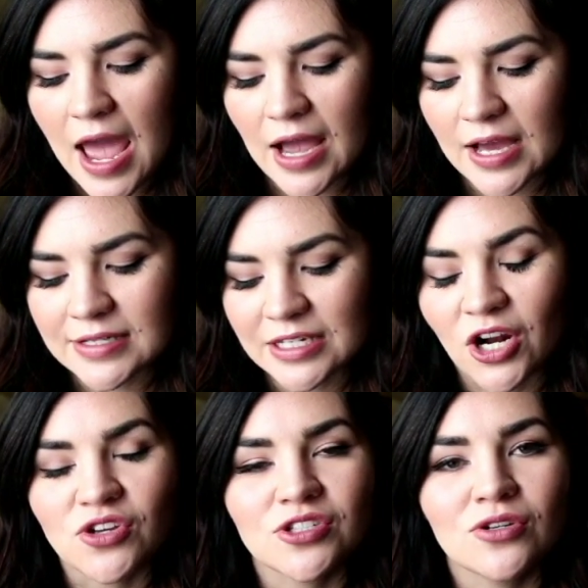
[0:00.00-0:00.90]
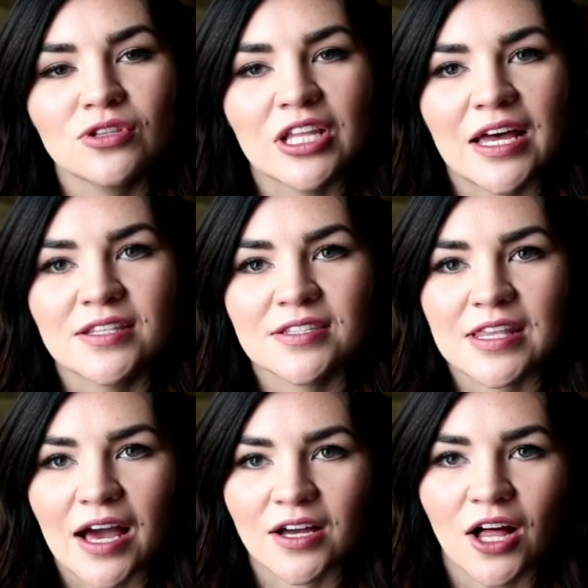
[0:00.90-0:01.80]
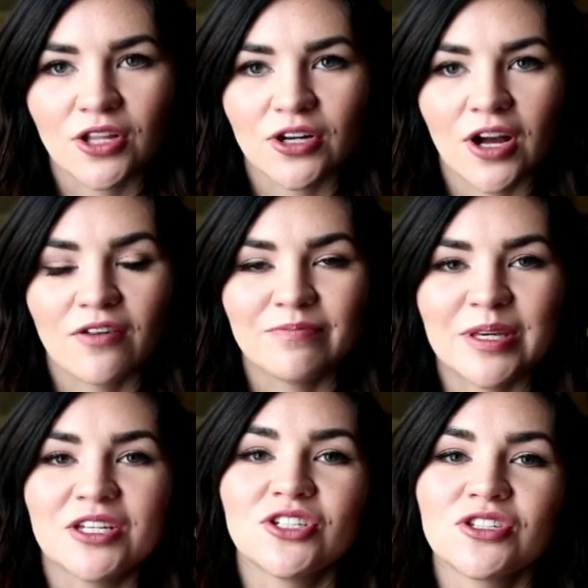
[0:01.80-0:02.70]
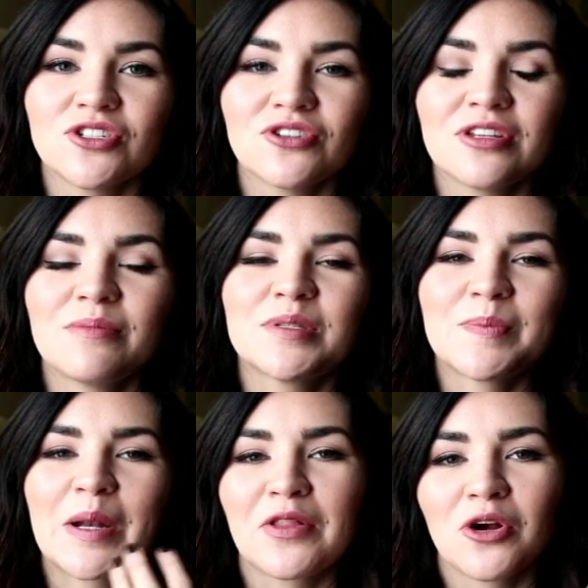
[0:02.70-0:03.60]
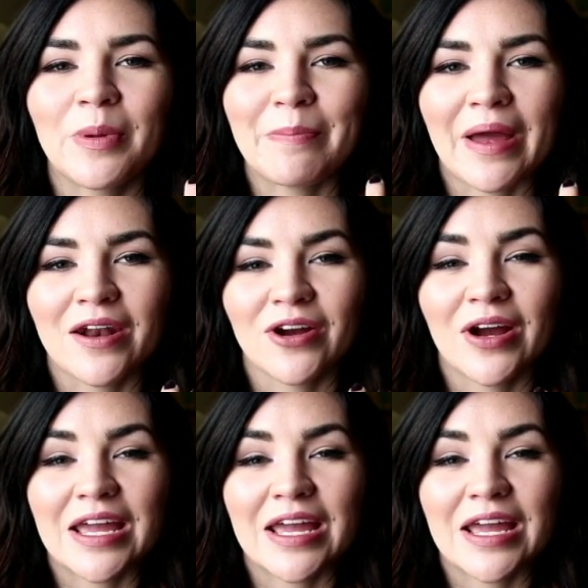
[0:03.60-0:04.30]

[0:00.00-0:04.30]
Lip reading: and it also lends that color of being just your lips but a little bit better.